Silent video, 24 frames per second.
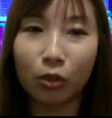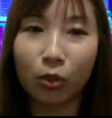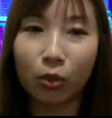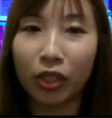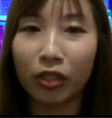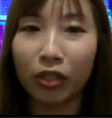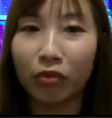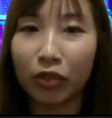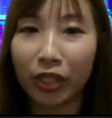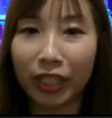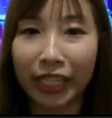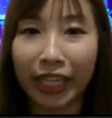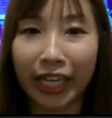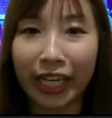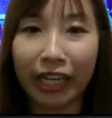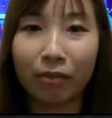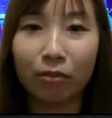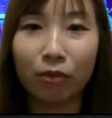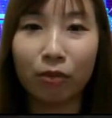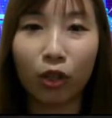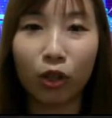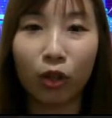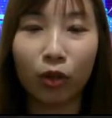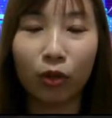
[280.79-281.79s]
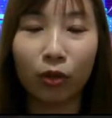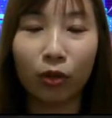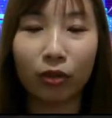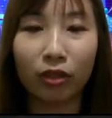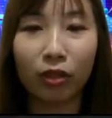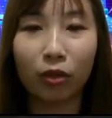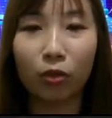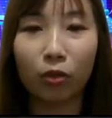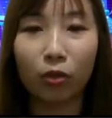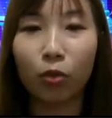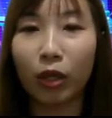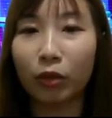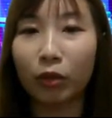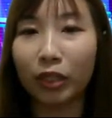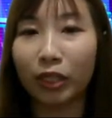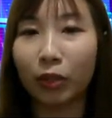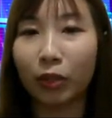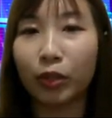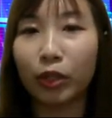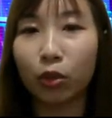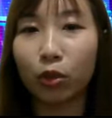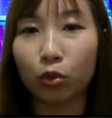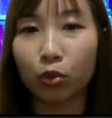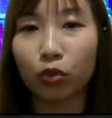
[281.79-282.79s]
quick recap on what
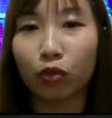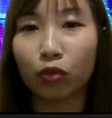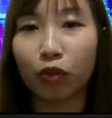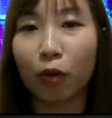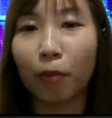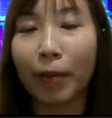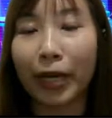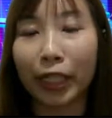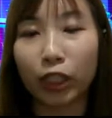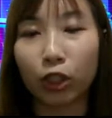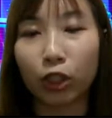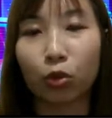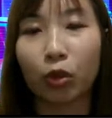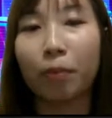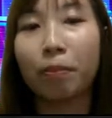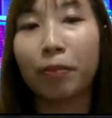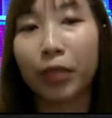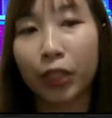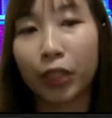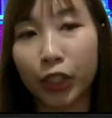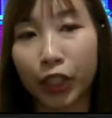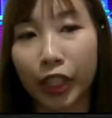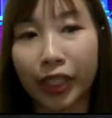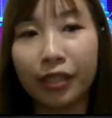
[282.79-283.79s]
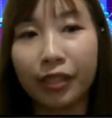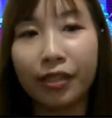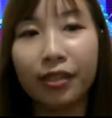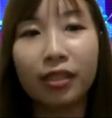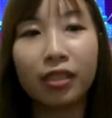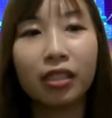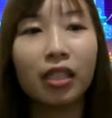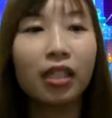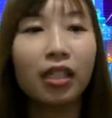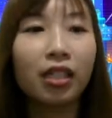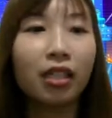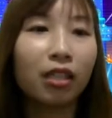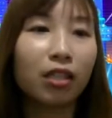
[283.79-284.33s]
did we do for bench one purchase.